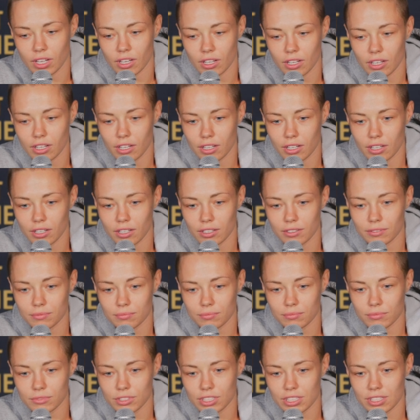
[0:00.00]
Uh,
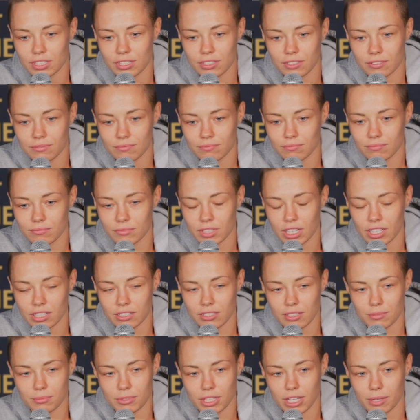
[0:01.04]
just taking
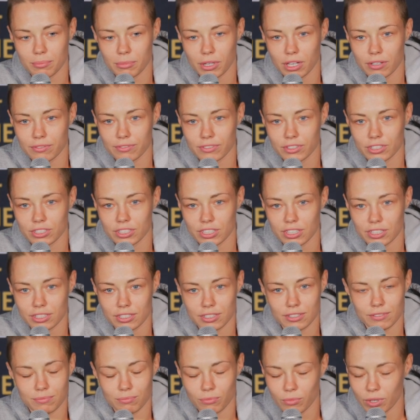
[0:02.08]
some time off and
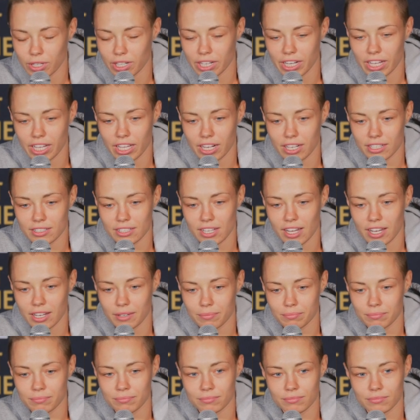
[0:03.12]
just one day at a
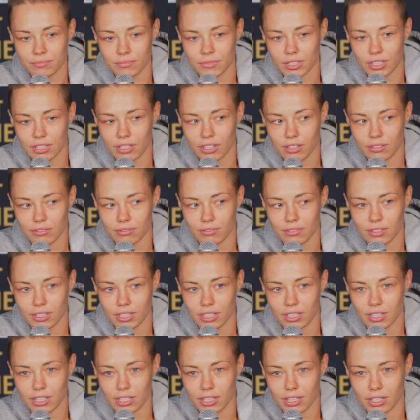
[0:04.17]
time you know,
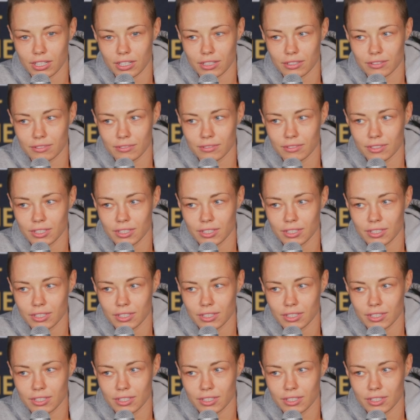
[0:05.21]
uh,